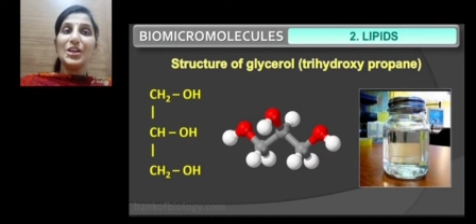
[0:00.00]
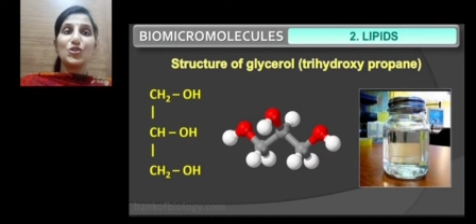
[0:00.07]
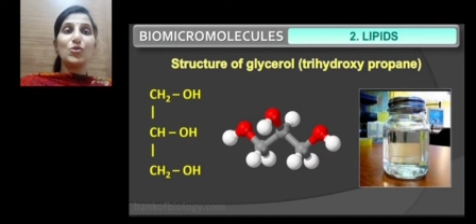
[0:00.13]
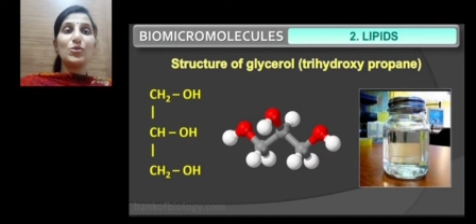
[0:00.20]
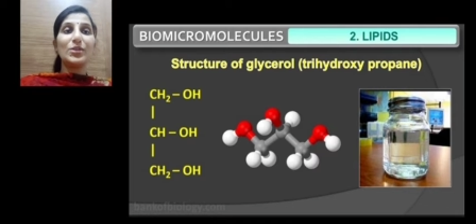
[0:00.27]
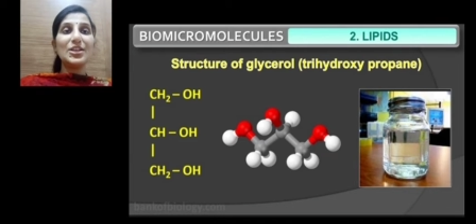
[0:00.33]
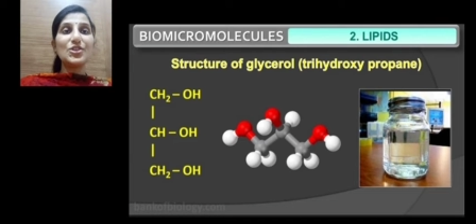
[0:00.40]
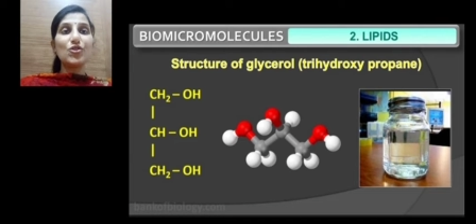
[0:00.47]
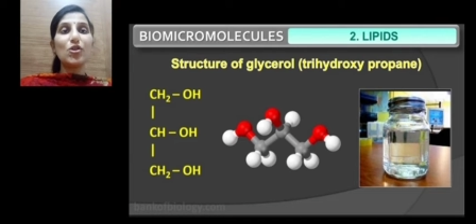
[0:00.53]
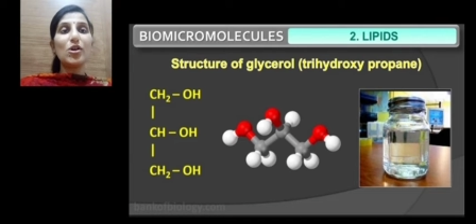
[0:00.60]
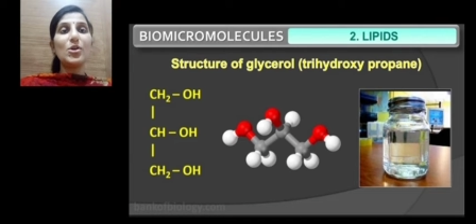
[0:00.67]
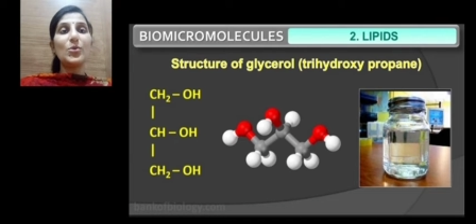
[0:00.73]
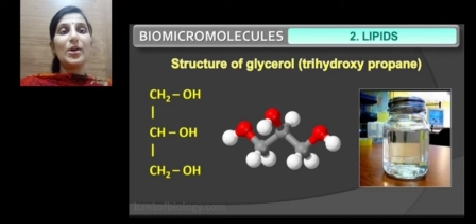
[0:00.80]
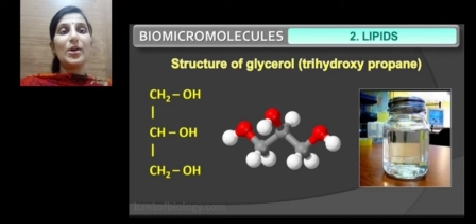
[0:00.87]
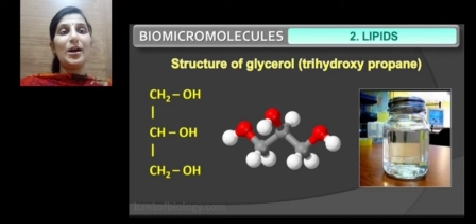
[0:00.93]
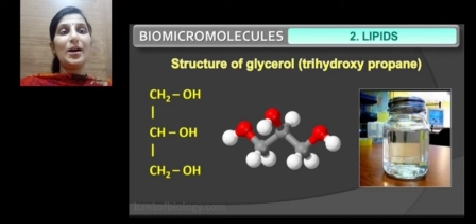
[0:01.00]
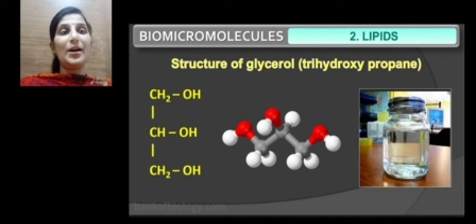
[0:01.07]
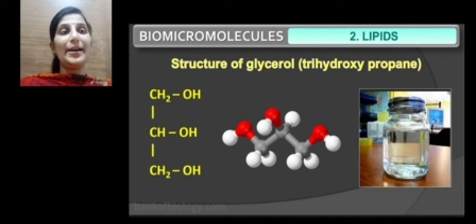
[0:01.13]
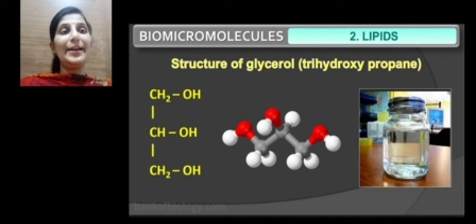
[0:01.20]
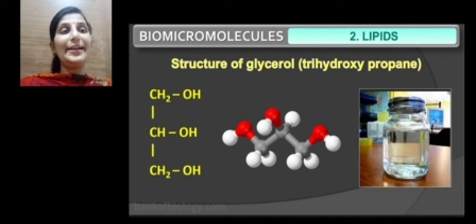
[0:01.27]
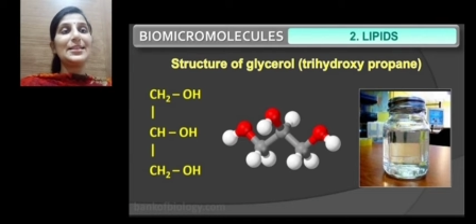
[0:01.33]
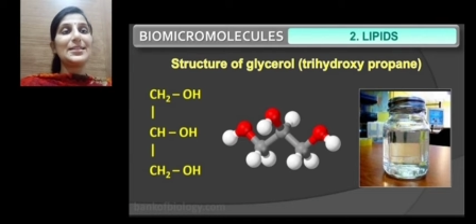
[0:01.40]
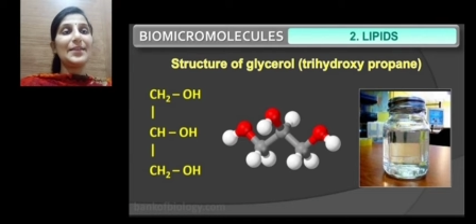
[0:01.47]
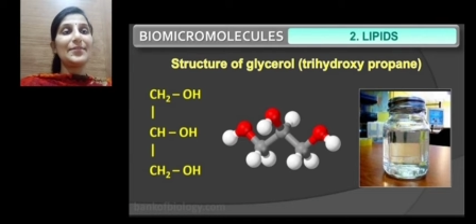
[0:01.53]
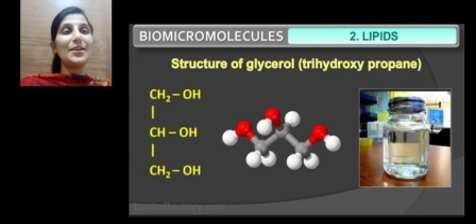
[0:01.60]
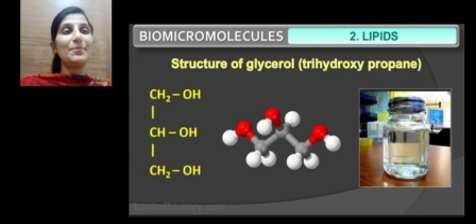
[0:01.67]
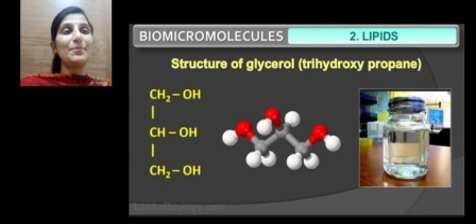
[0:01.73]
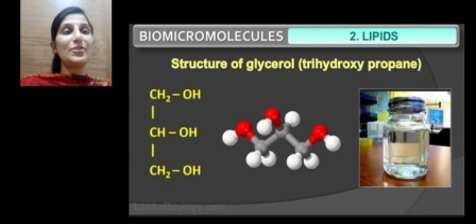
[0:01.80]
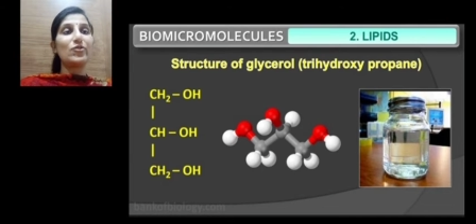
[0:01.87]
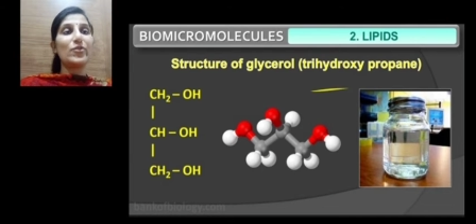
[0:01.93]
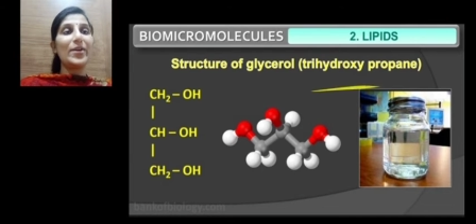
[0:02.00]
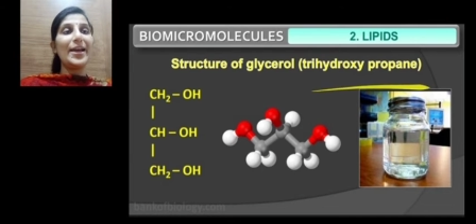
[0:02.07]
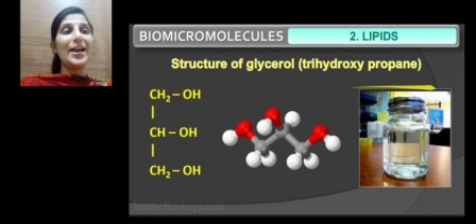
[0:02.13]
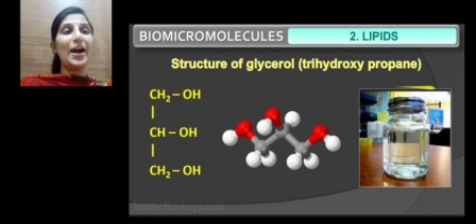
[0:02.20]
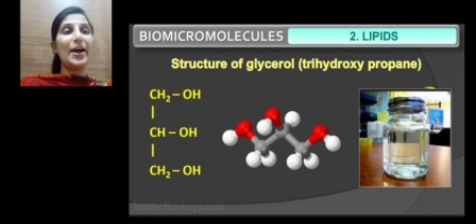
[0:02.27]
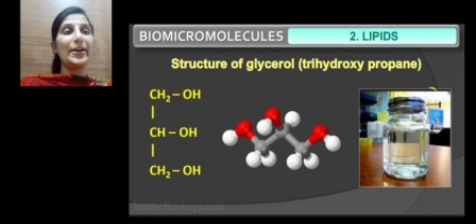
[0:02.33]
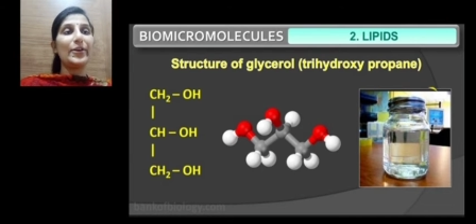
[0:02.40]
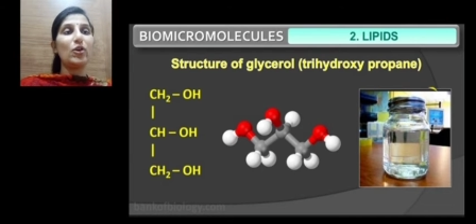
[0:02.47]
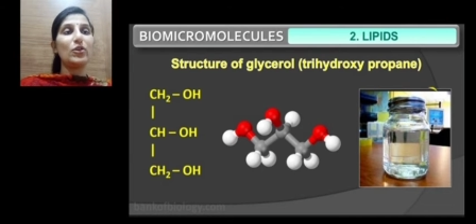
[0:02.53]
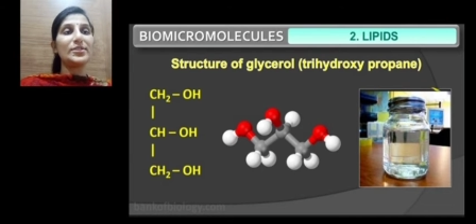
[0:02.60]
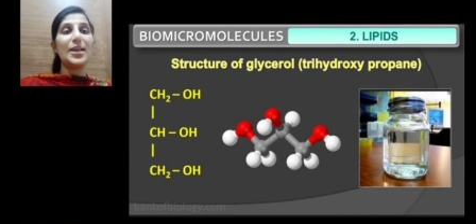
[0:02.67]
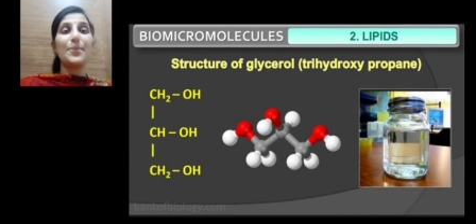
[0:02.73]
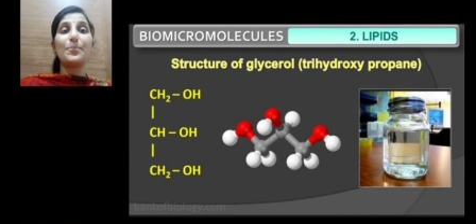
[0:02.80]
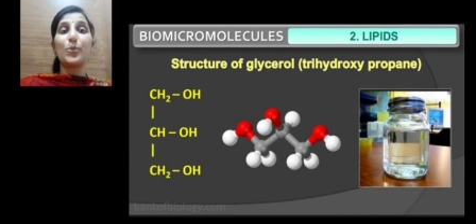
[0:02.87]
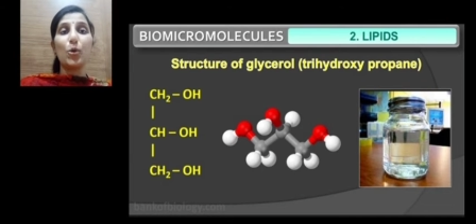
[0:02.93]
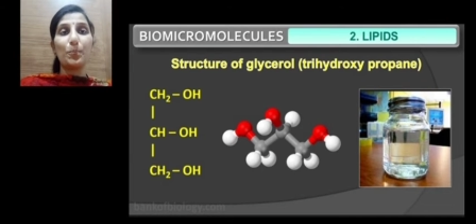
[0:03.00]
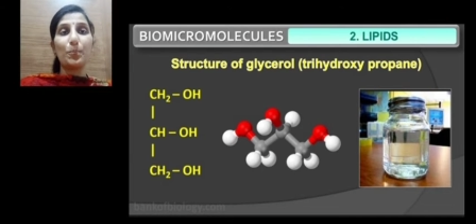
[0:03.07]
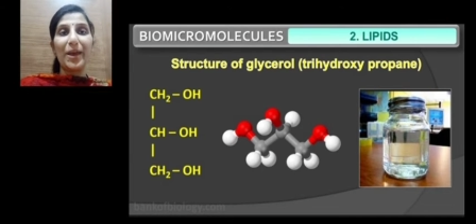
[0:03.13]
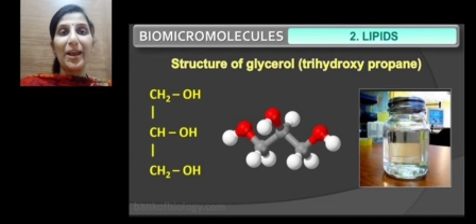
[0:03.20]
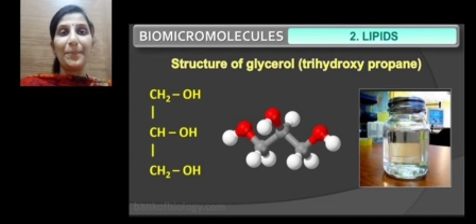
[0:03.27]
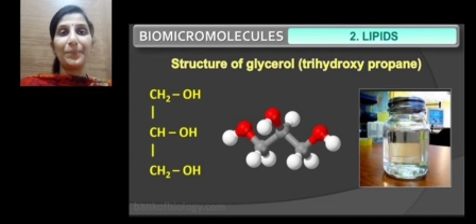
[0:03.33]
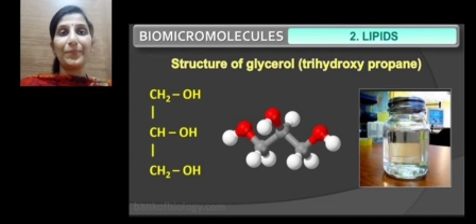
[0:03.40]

So, glycerol, it is nothing but trihydroxypropene.